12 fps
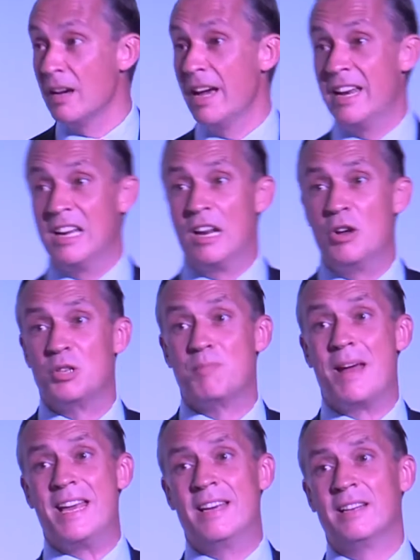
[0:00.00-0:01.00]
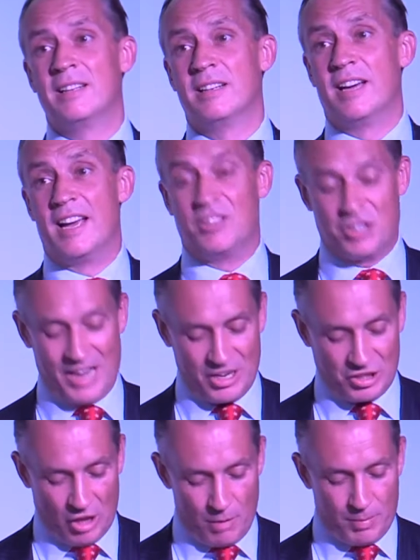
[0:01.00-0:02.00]
It includes many
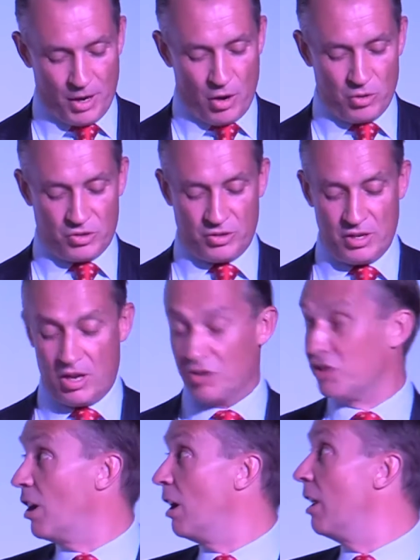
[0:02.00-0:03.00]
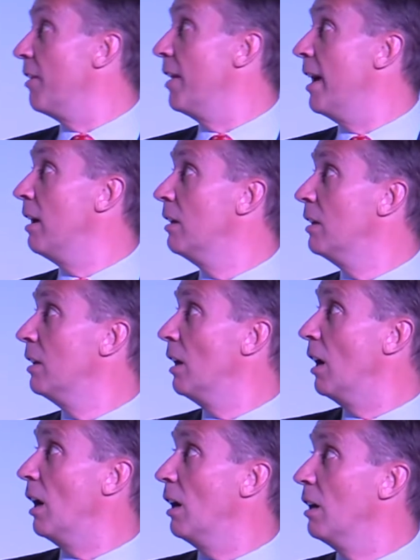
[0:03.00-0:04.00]
international IPOs. I'll just highlight there
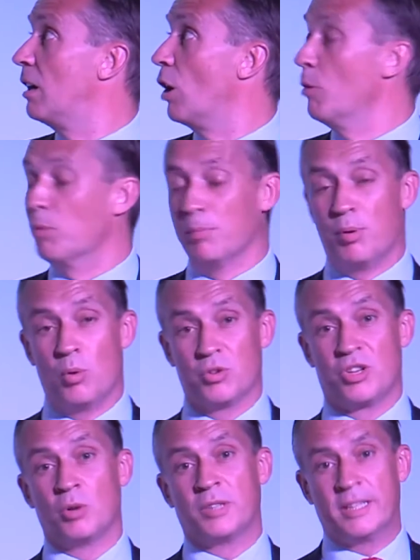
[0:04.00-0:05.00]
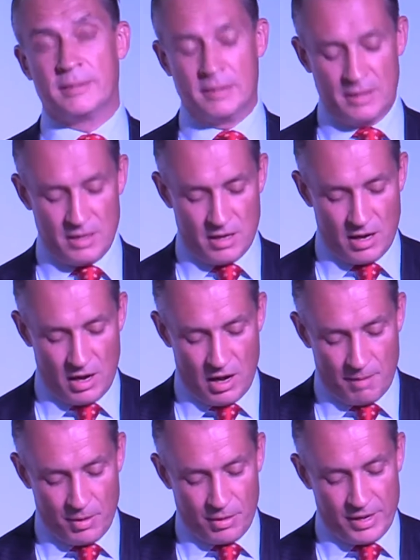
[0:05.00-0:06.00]
Global Ports Holding,
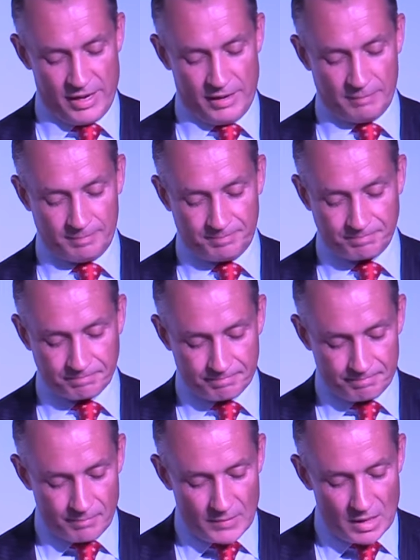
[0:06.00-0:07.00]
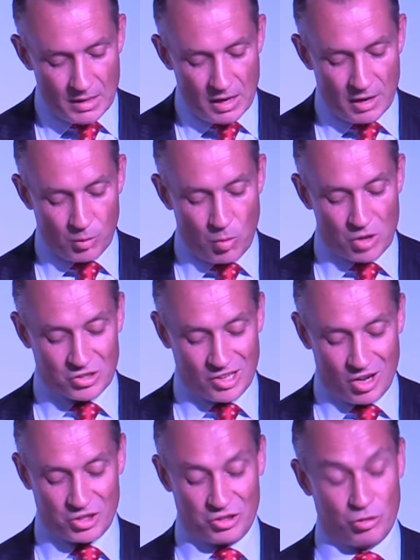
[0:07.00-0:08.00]
the world's
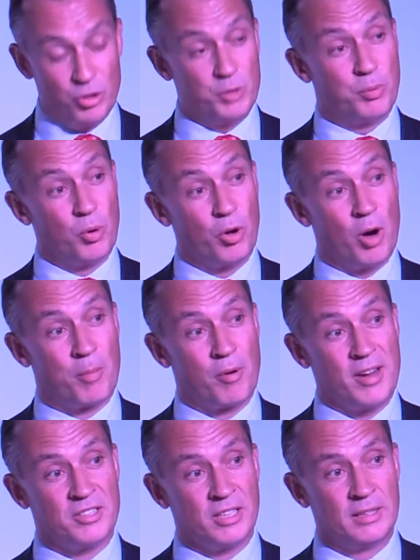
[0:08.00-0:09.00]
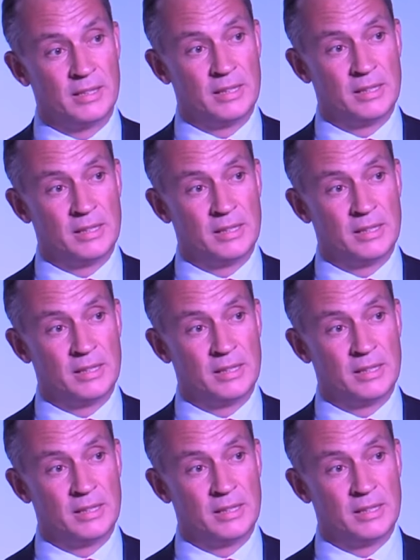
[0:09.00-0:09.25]
largest cruise port operator,